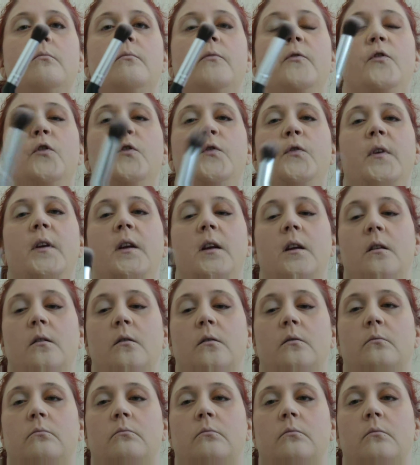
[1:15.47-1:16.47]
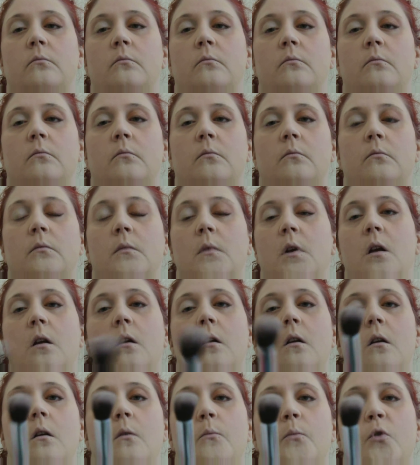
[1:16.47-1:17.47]
fluffy
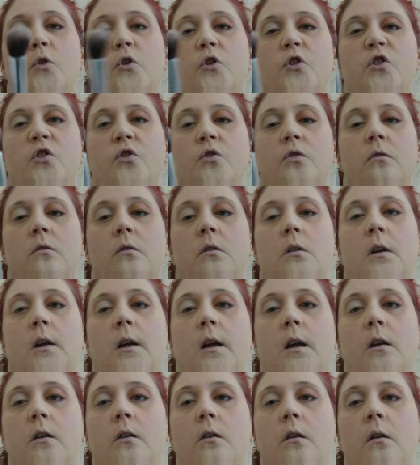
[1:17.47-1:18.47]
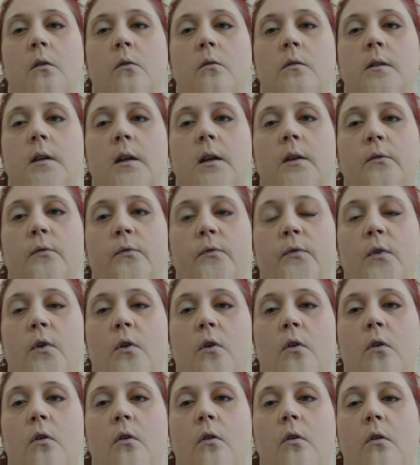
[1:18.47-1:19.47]
brush. You can use it
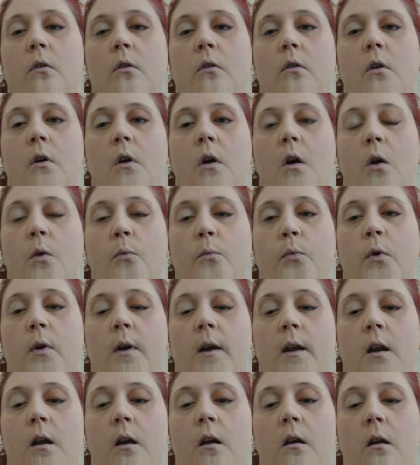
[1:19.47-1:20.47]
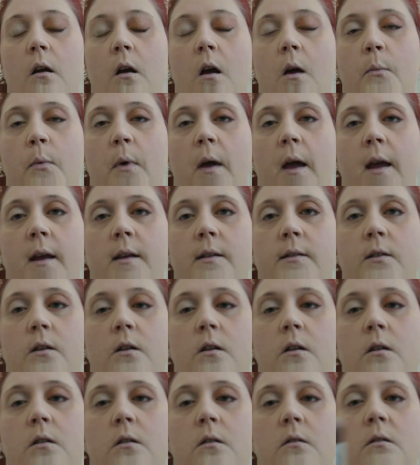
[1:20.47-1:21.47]
for putting a base
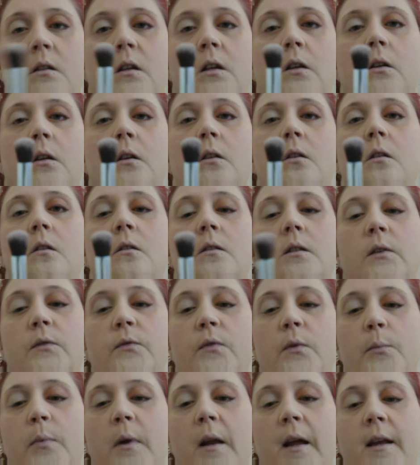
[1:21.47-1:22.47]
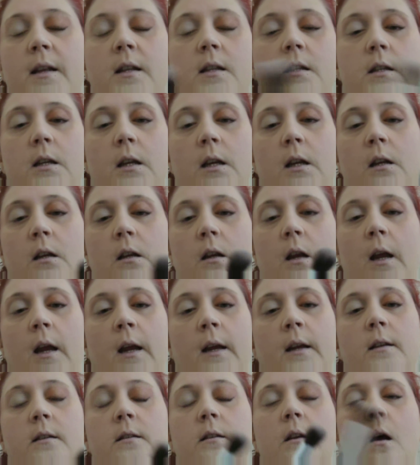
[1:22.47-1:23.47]
on, you can use it for blending.
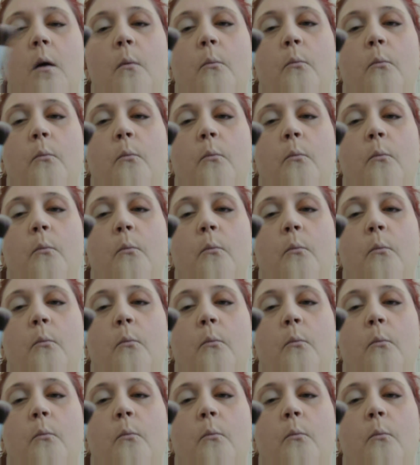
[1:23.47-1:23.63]
It's